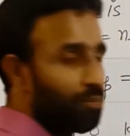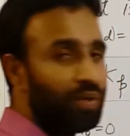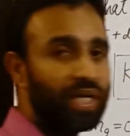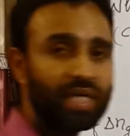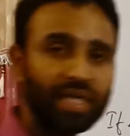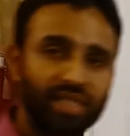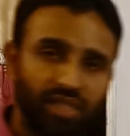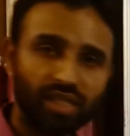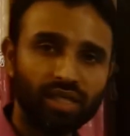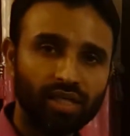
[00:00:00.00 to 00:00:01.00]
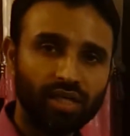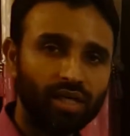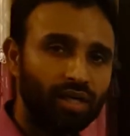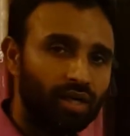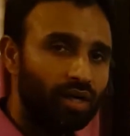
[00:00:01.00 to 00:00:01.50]
Kp and Kc?
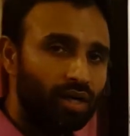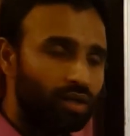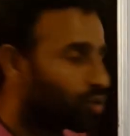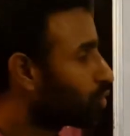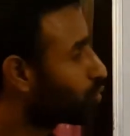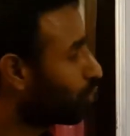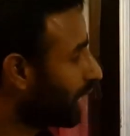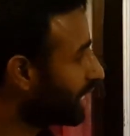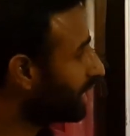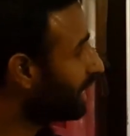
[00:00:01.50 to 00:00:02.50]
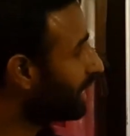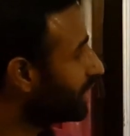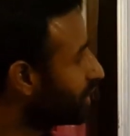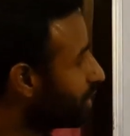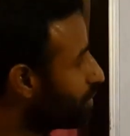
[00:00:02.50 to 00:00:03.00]
So, to get a
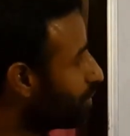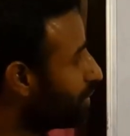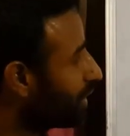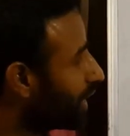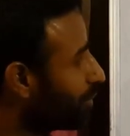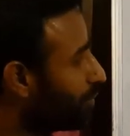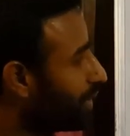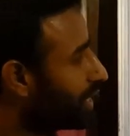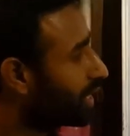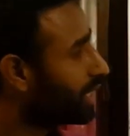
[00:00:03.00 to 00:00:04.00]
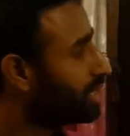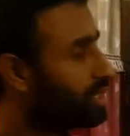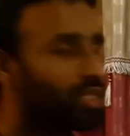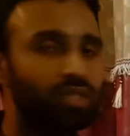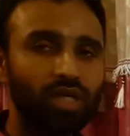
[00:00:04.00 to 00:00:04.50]
relation between Kp and
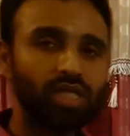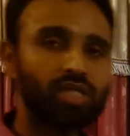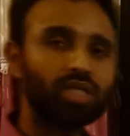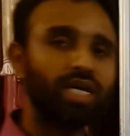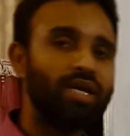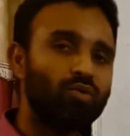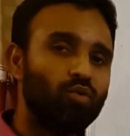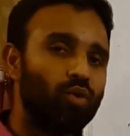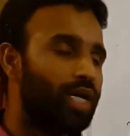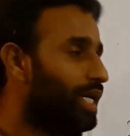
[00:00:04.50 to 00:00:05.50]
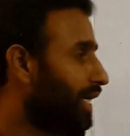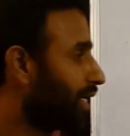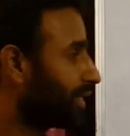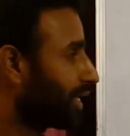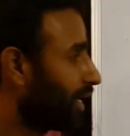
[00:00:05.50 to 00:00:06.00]
Kc, just calculate
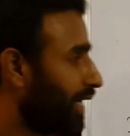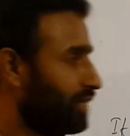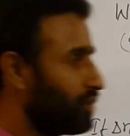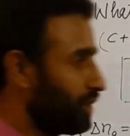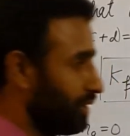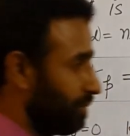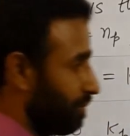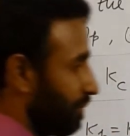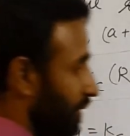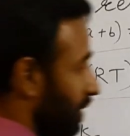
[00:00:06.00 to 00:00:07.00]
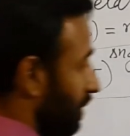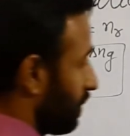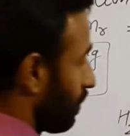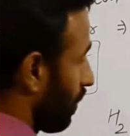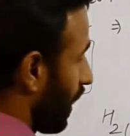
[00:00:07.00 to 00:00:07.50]
delta Ng.
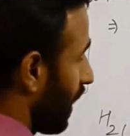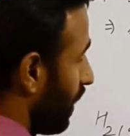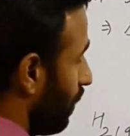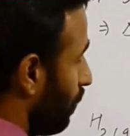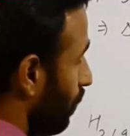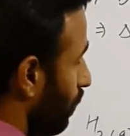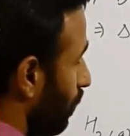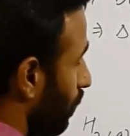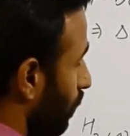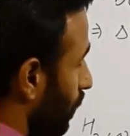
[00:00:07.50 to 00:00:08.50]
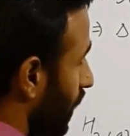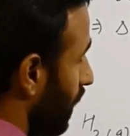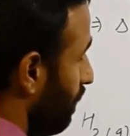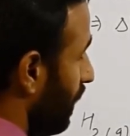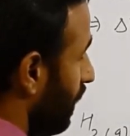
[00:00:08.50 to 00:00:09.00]
So, can you
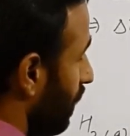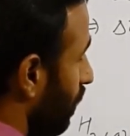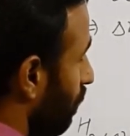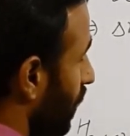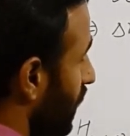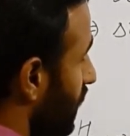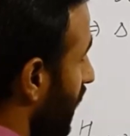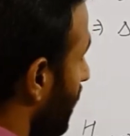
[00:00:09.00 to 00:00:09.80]
tell me what is